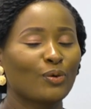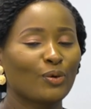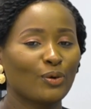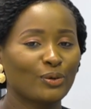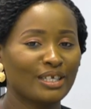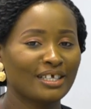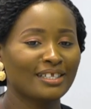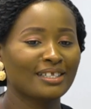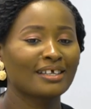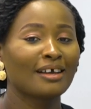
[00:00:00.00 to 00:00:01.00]

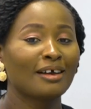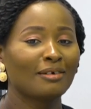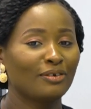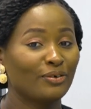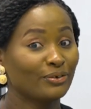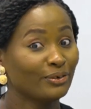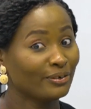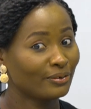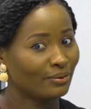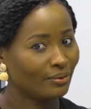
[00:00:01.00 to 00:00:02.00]
goodies.
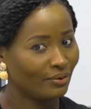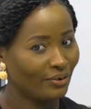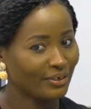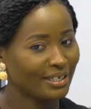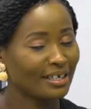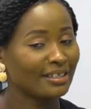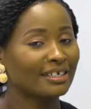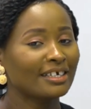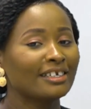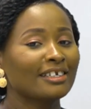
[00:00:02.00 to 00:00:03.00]
Don't not say
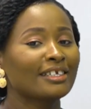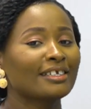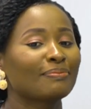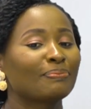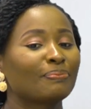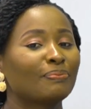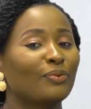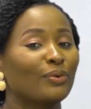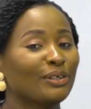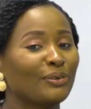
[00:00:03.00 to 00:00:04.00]
that I didn't
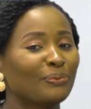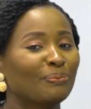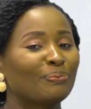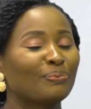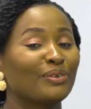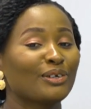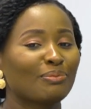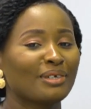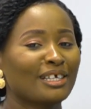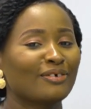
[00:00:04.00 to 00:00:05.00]
warn you.
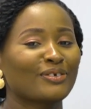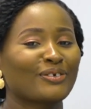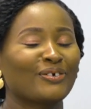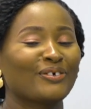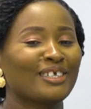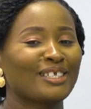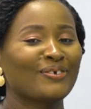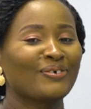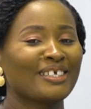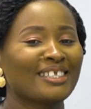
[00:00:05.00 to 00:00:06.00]
Don't miss out on these
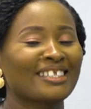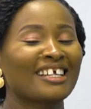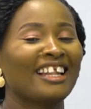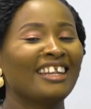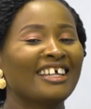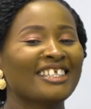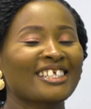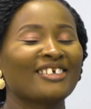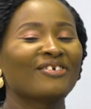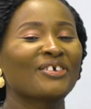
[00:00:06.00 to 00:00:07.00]
goodies. Let's
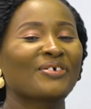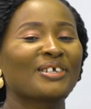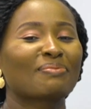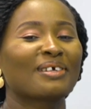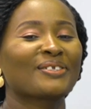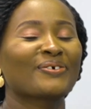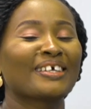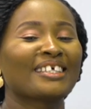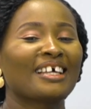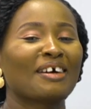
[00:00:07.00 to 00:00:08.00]
enjoy Christmas
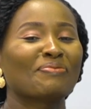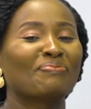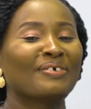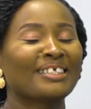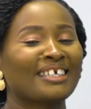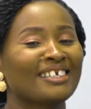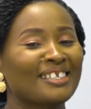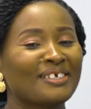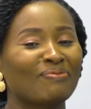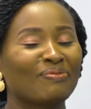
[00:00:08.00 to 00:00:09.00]
together. Bethany
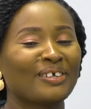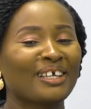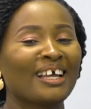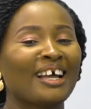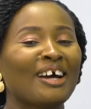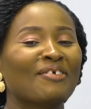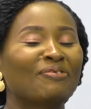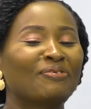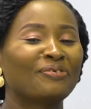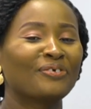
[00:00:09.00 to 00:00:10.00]
TV
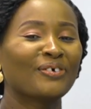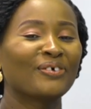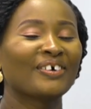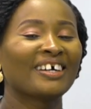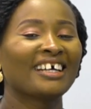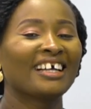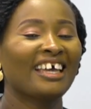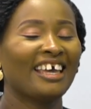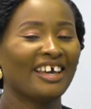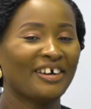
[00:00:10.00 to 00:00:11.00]
for
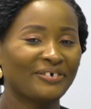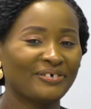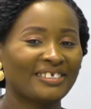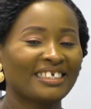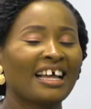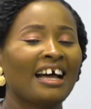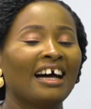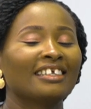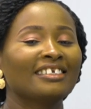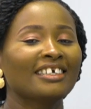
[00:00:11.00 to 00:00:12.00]
health.
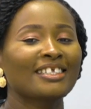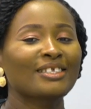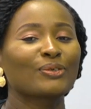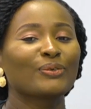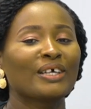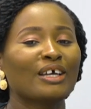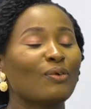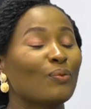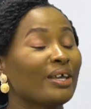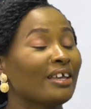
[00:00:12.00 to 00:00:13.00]
And yes, today
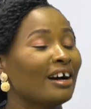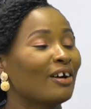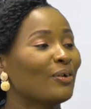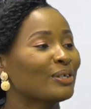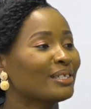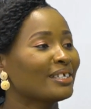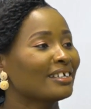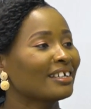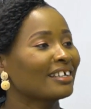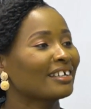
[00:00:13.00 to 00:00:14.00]
we are
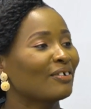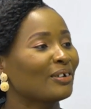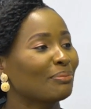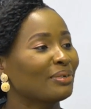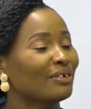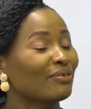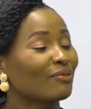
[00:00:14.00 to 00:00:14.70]
hosting on the Pediatric